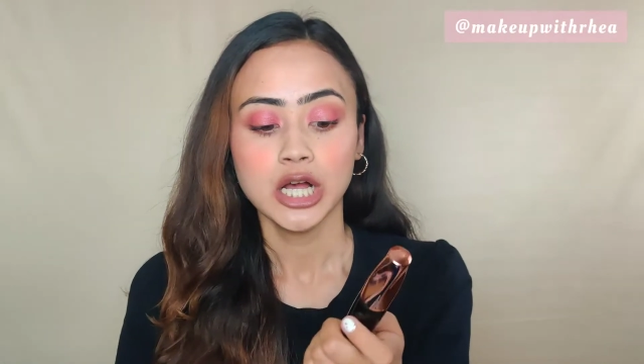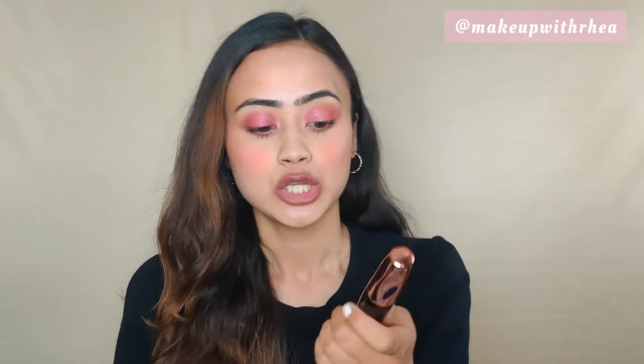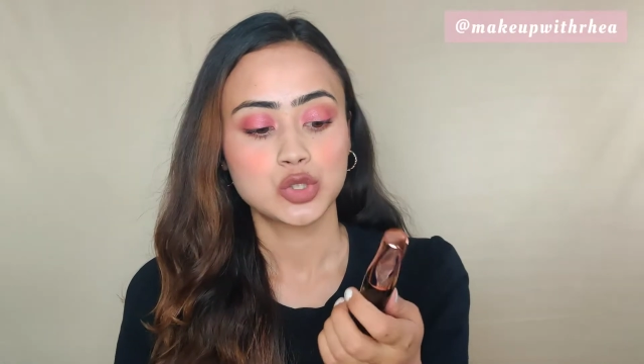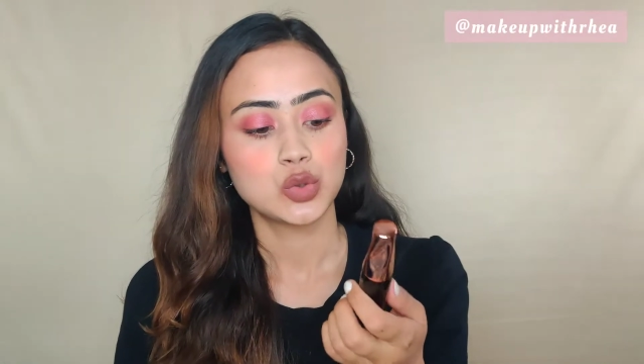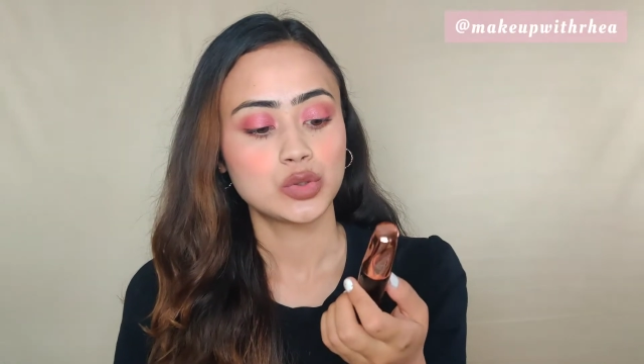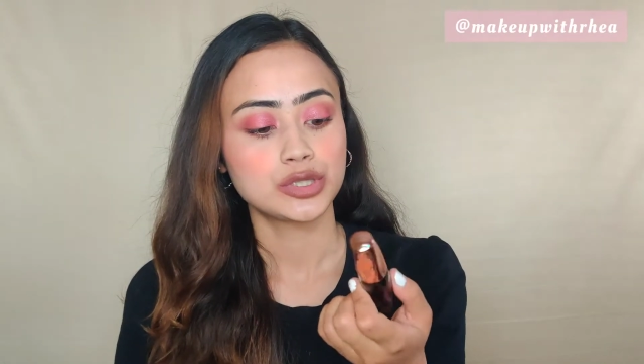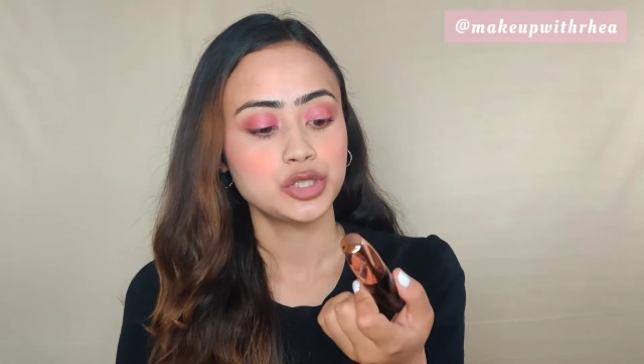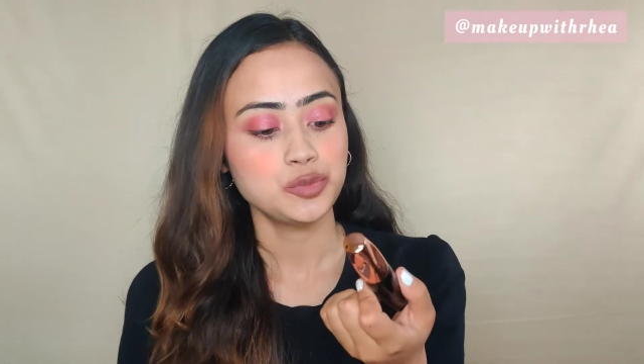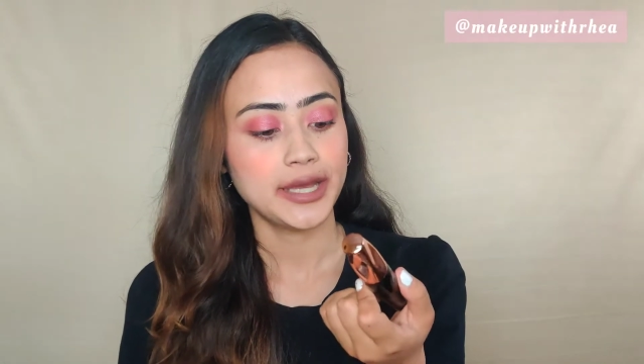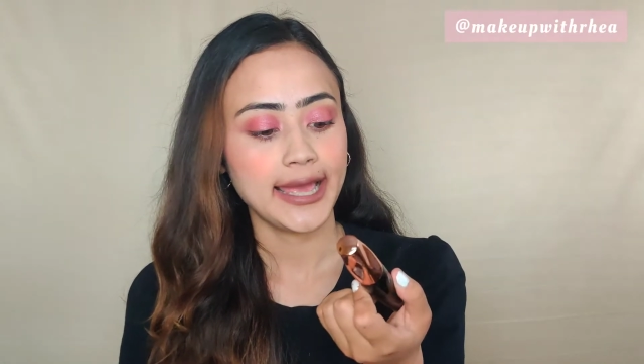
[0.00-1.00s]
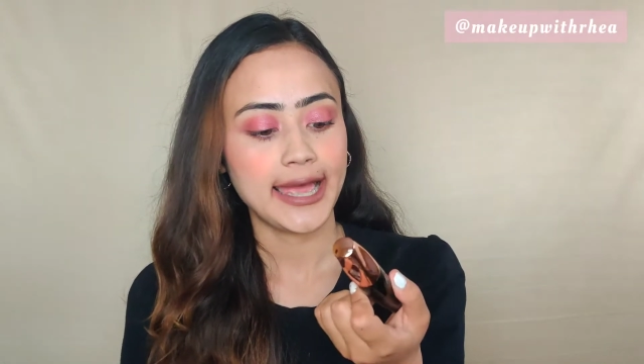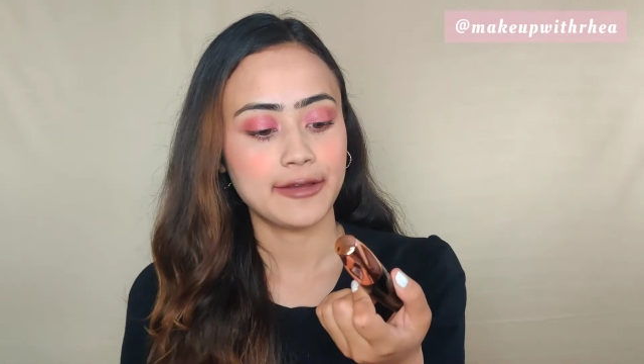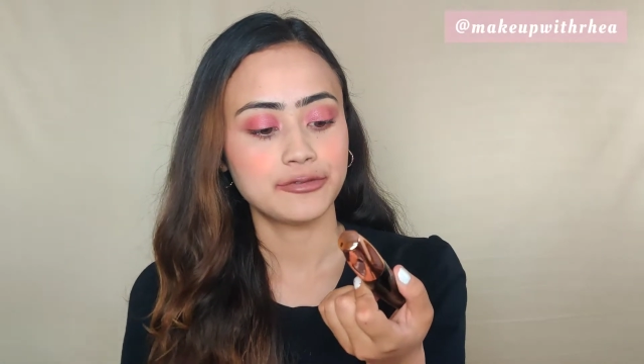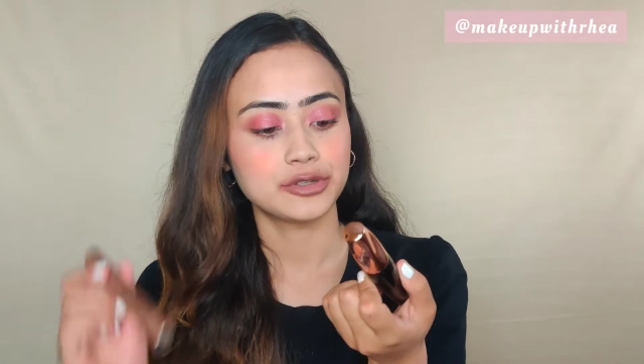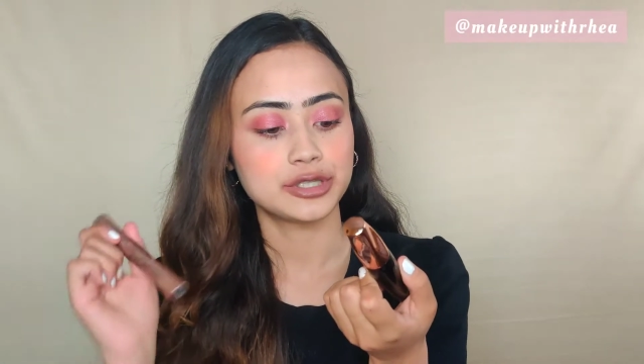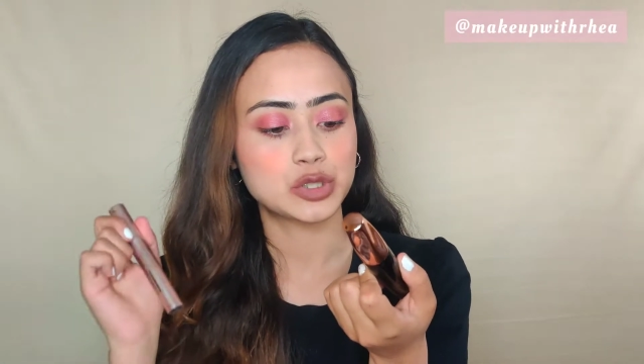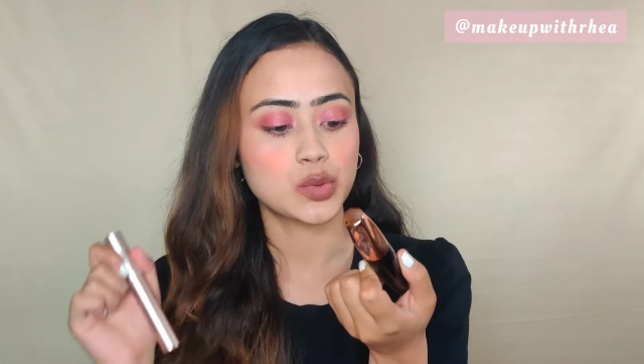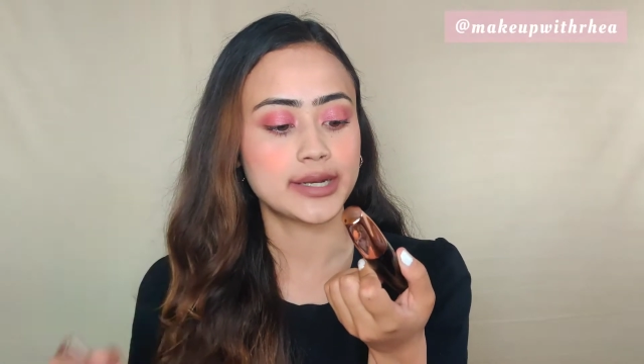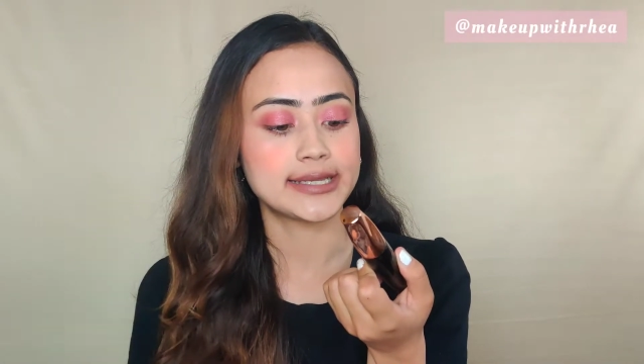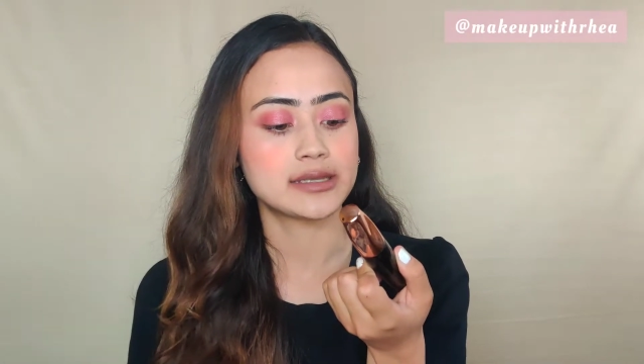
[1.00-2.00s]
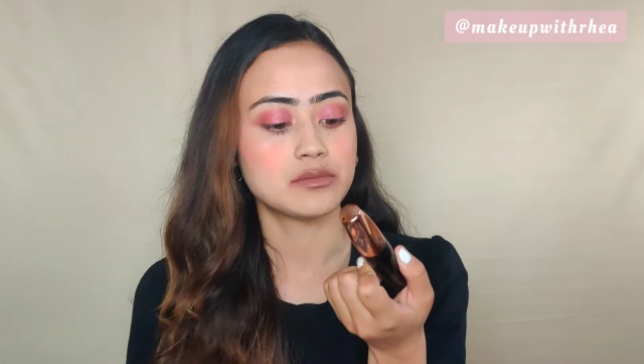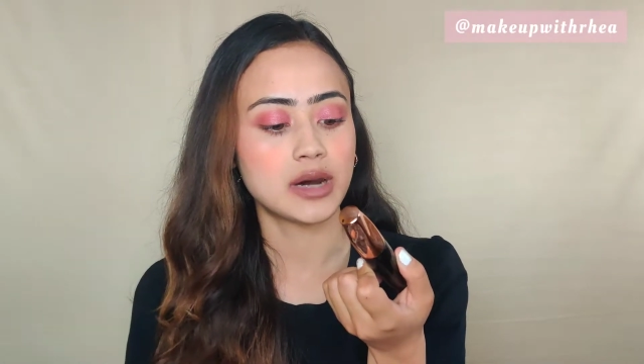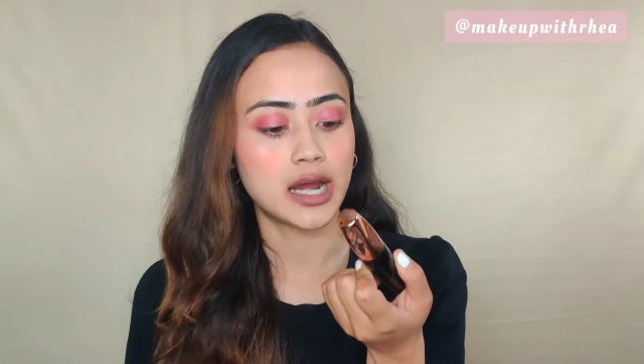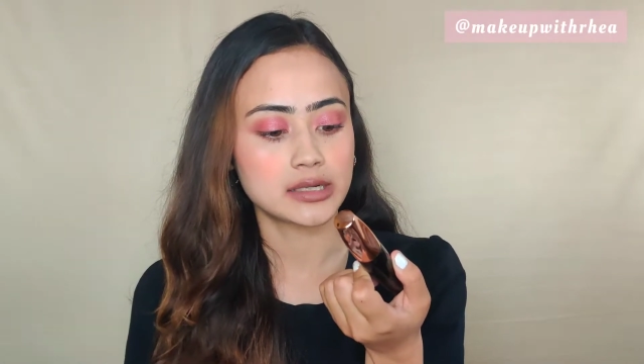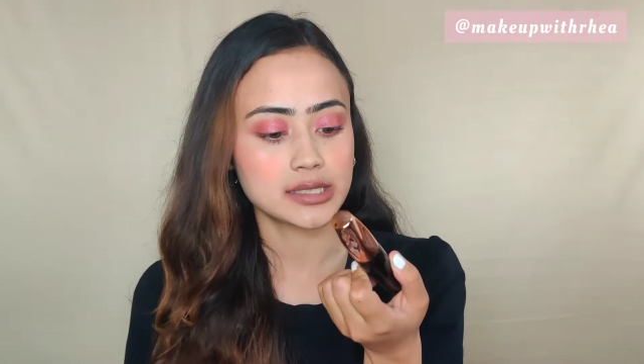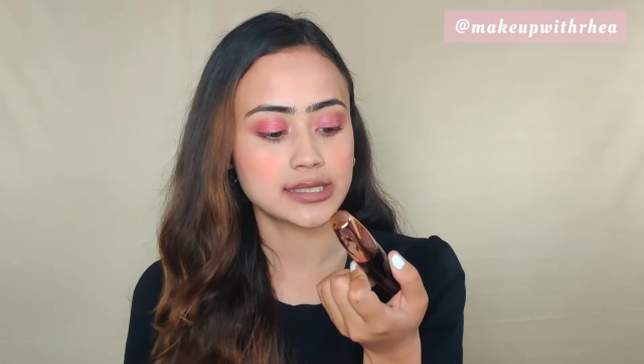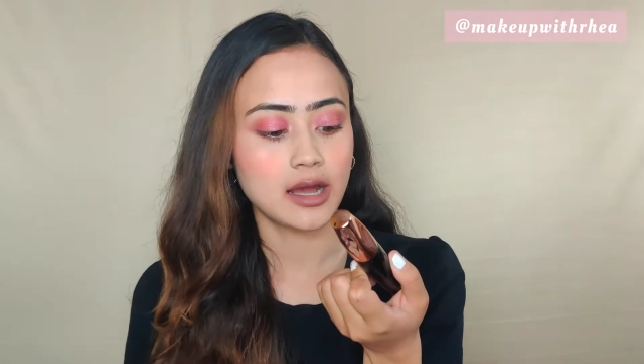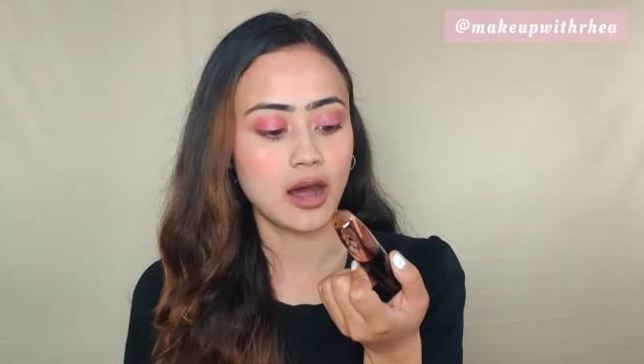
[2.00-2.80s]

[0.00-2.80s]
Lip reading: So the dupe that I have for this one is the Mars